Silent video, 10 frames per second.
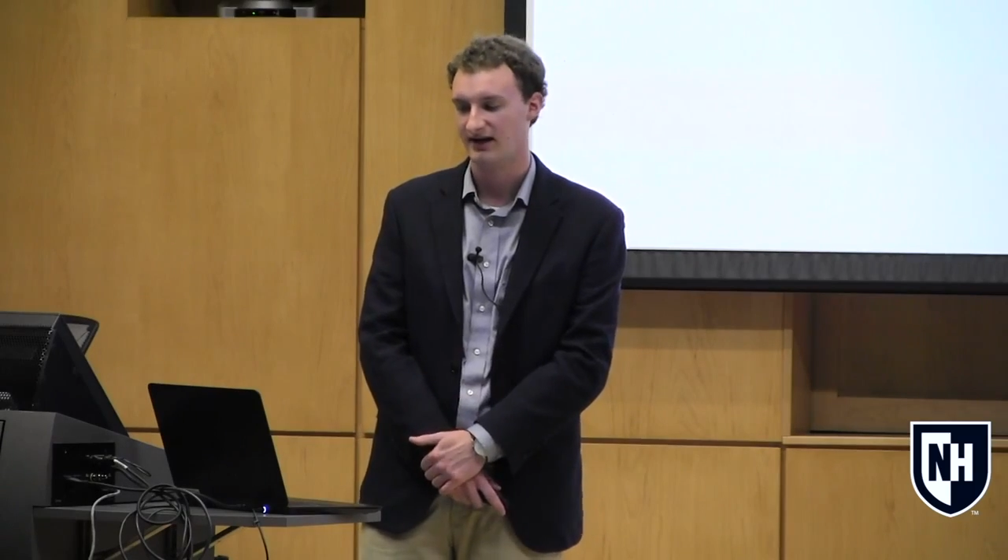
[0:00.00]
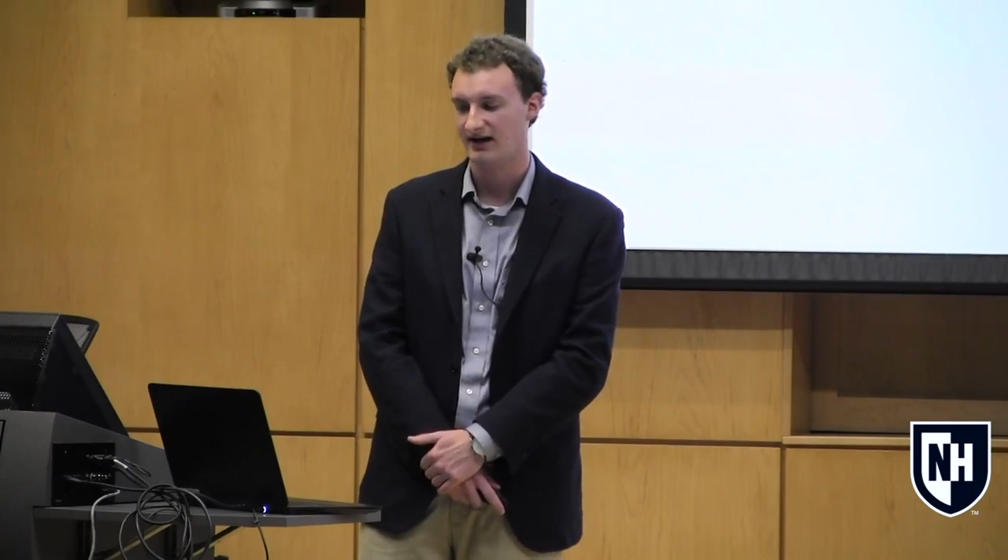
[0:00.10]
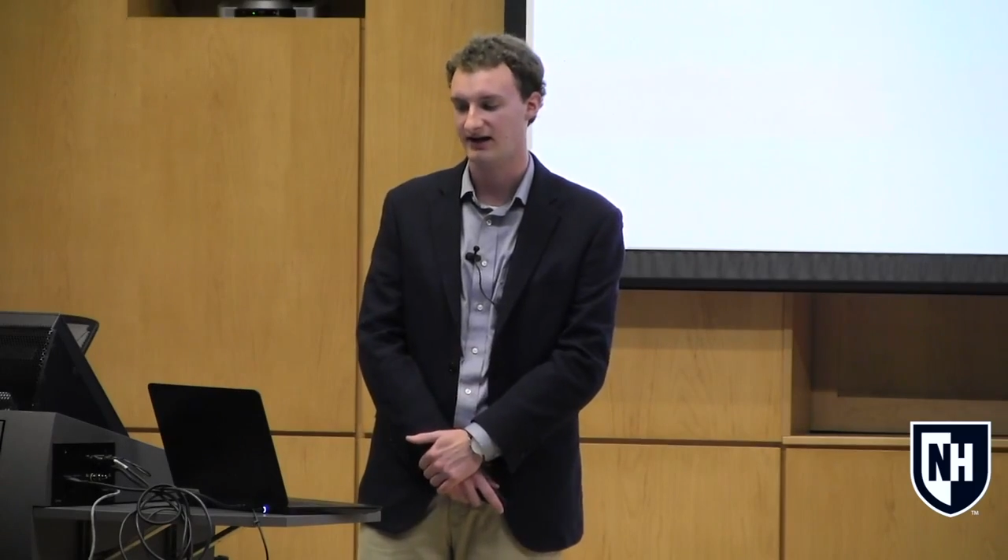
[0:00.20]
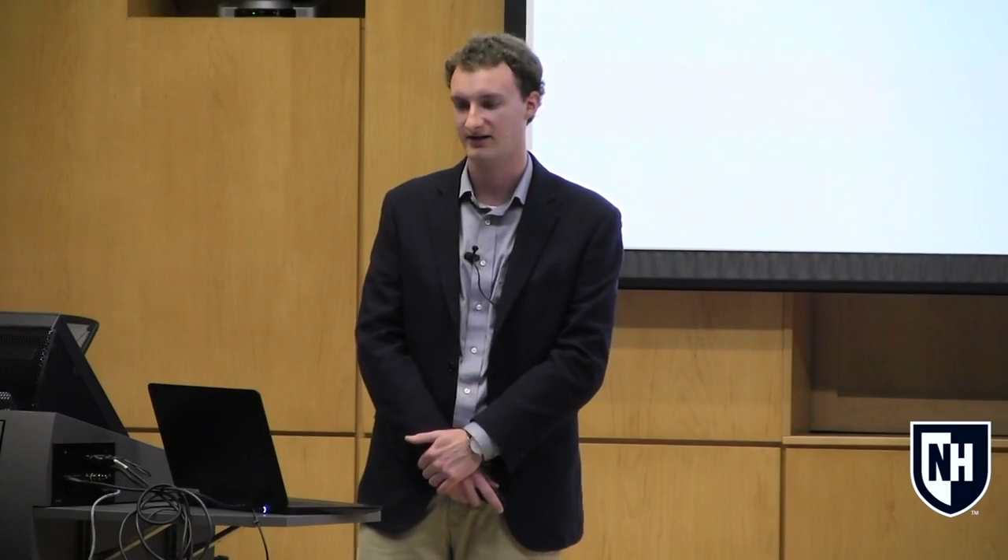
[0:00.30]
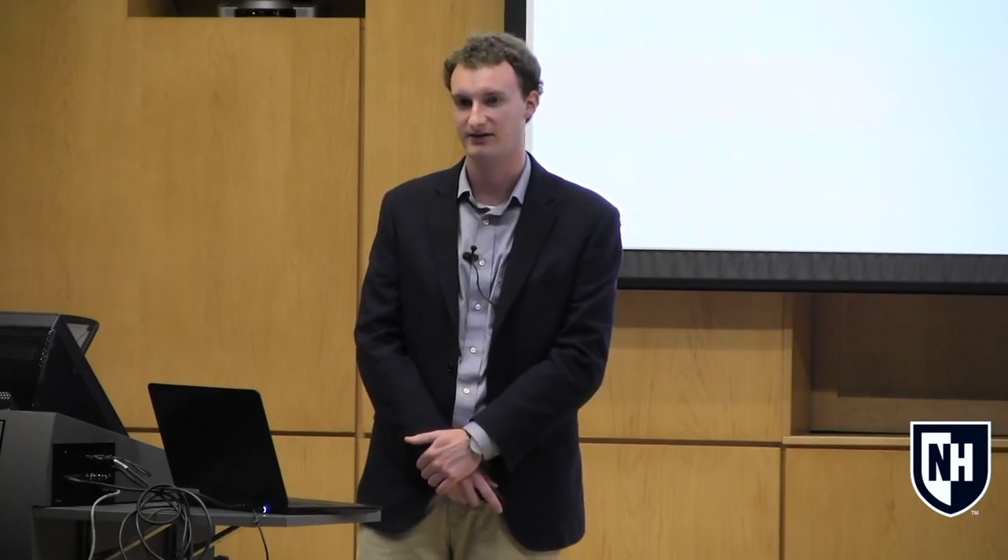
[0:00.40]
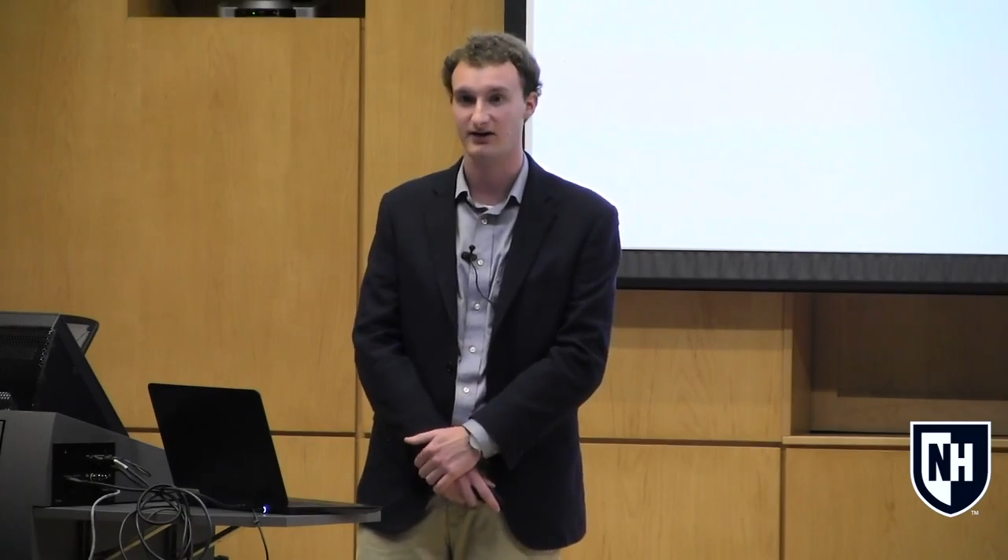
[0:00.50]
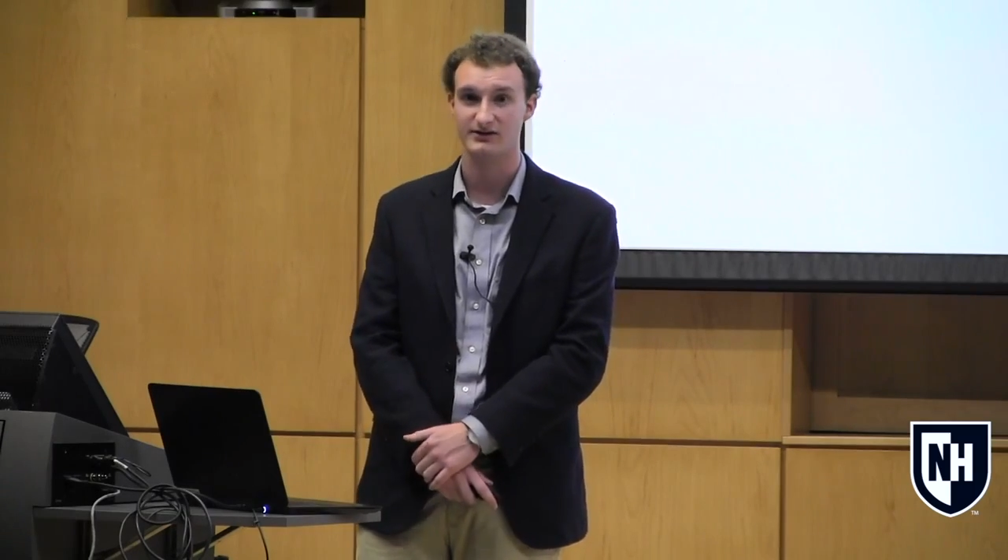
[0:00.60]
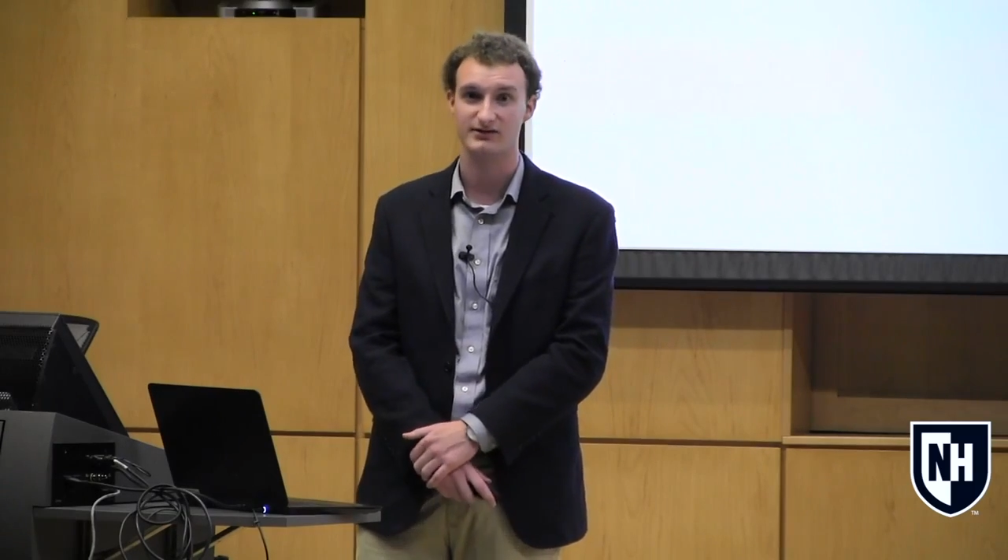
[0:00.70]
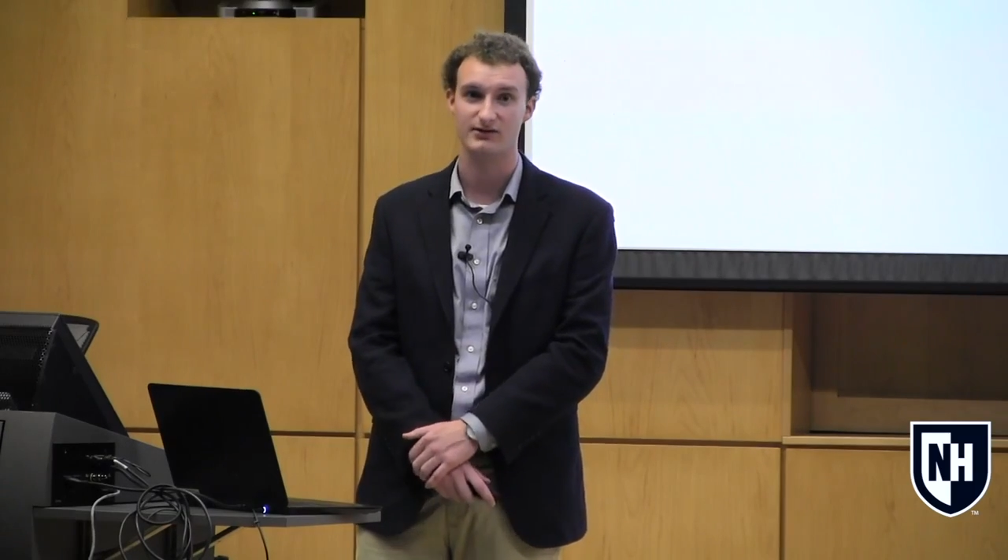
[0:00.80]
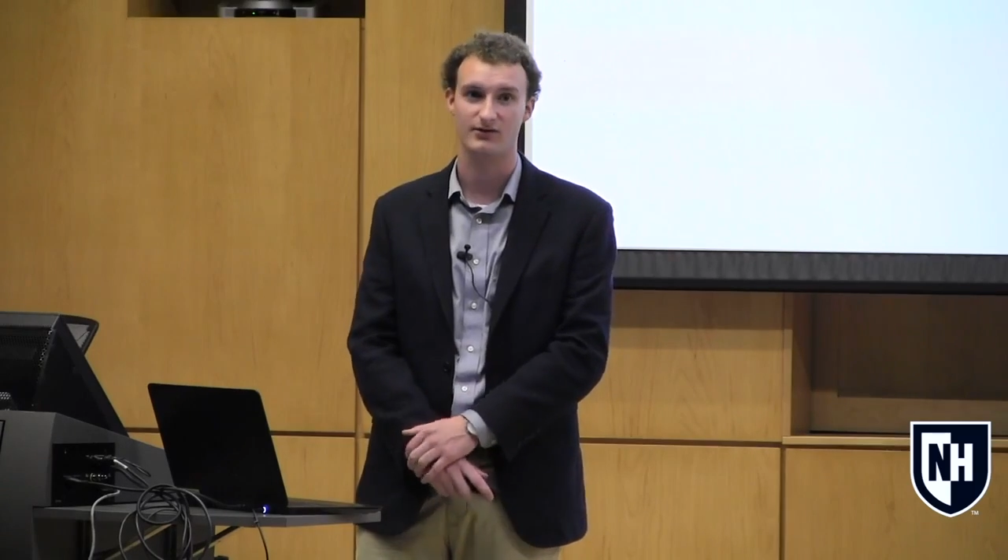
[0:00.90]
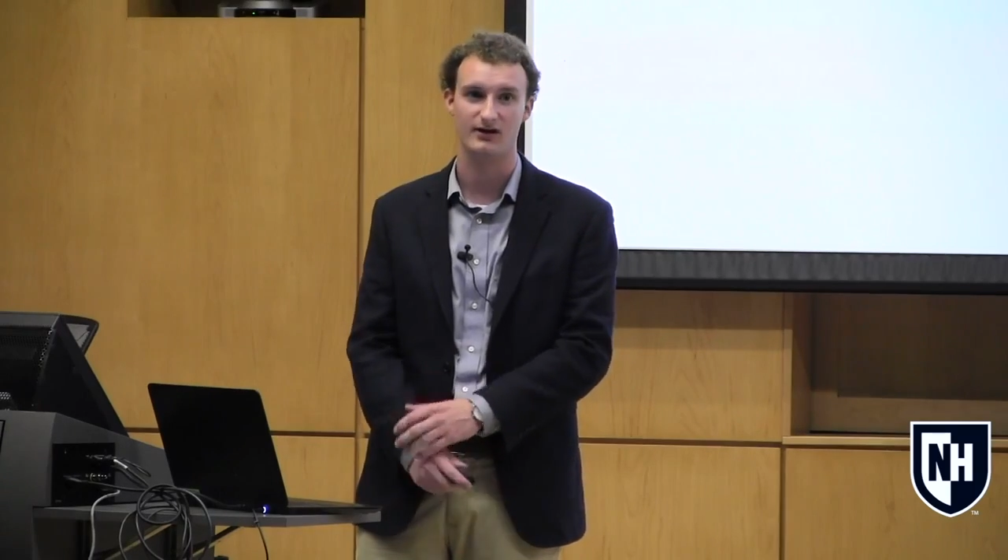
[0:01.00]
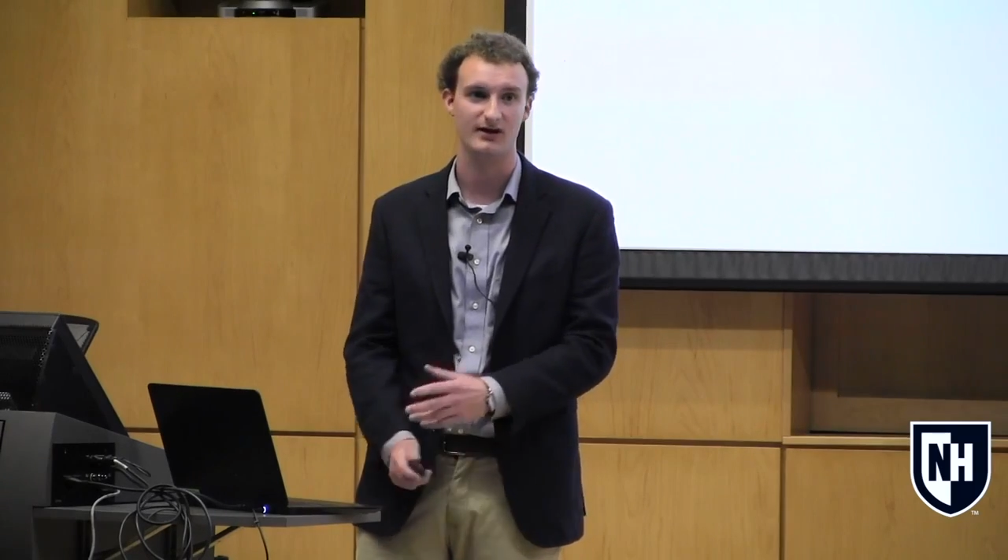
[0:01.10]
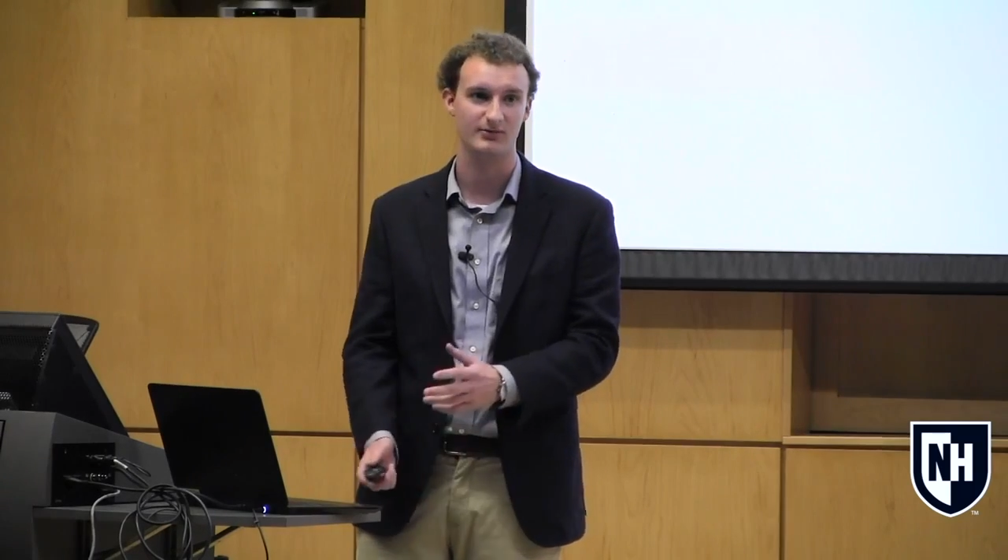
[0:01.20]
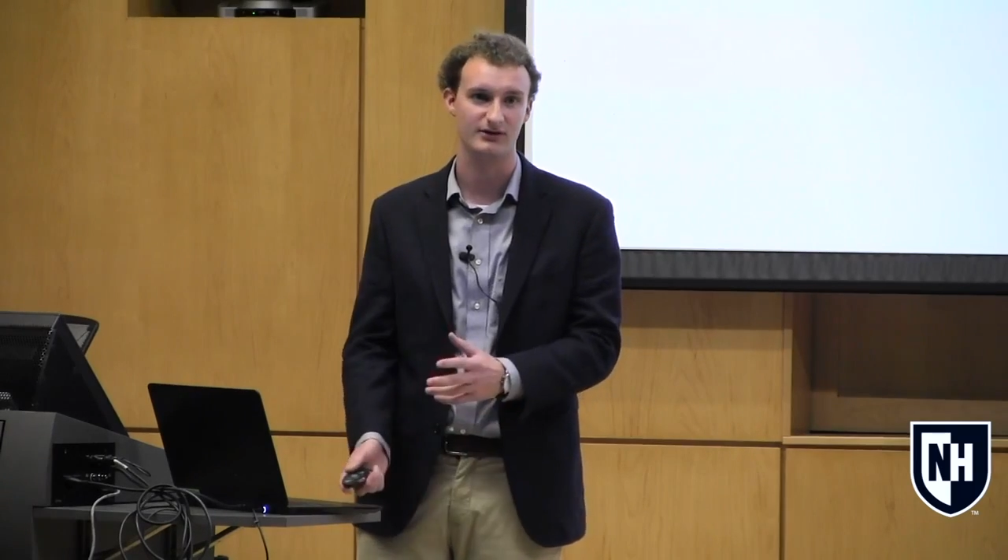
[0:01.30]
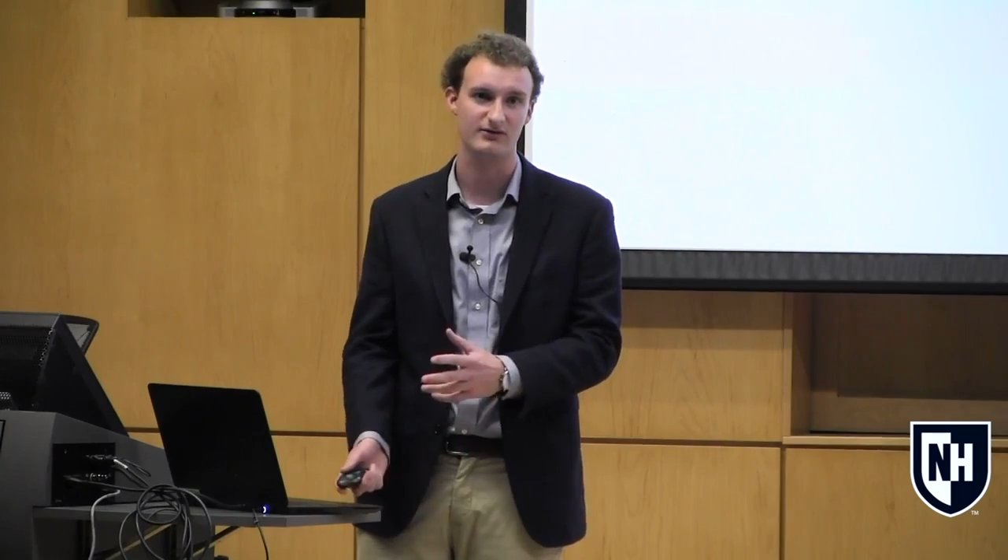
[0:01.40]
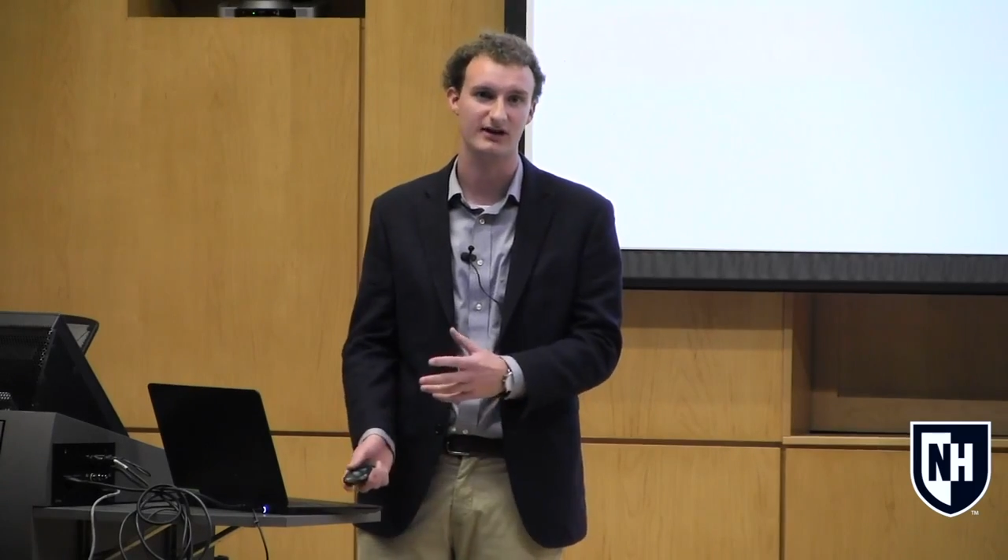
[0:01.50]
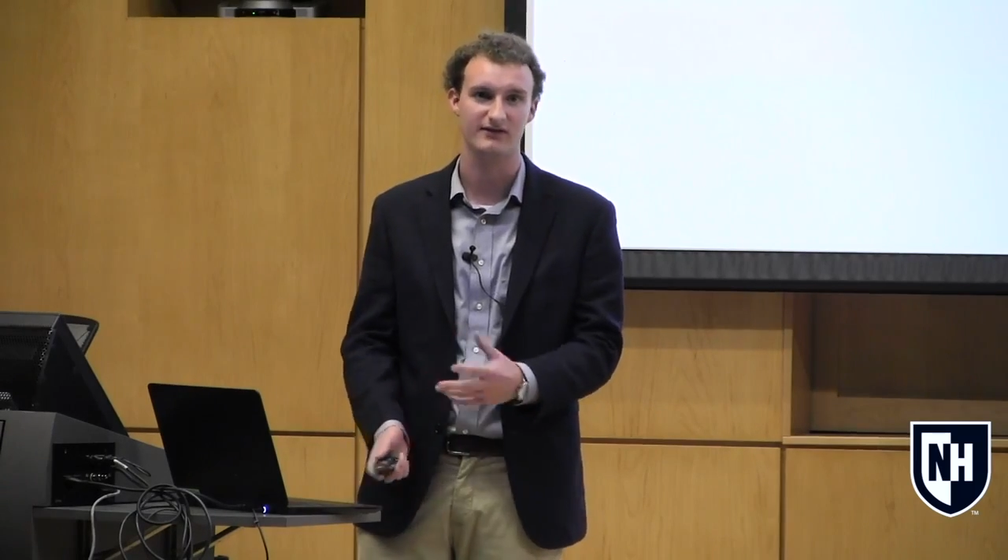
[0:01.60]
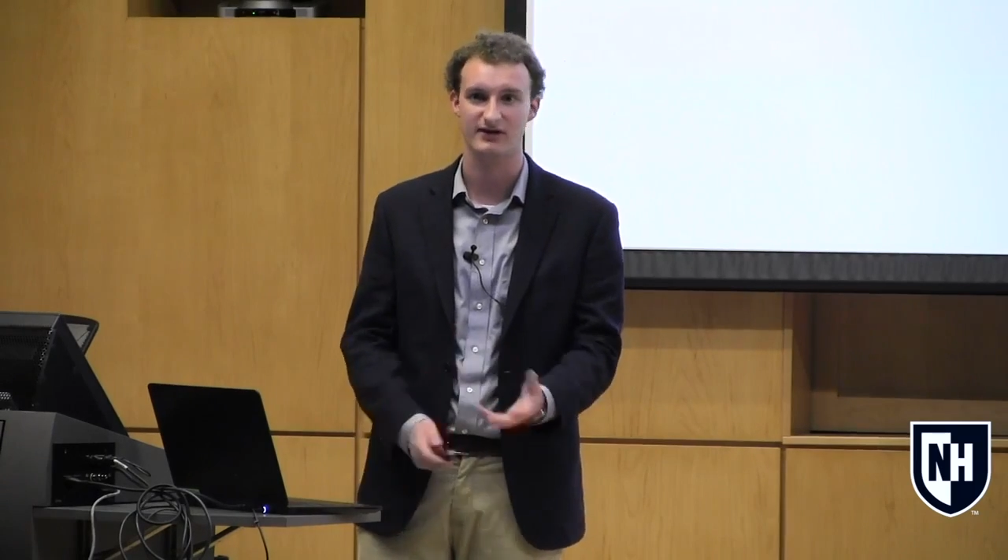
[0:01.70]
And they also are able to create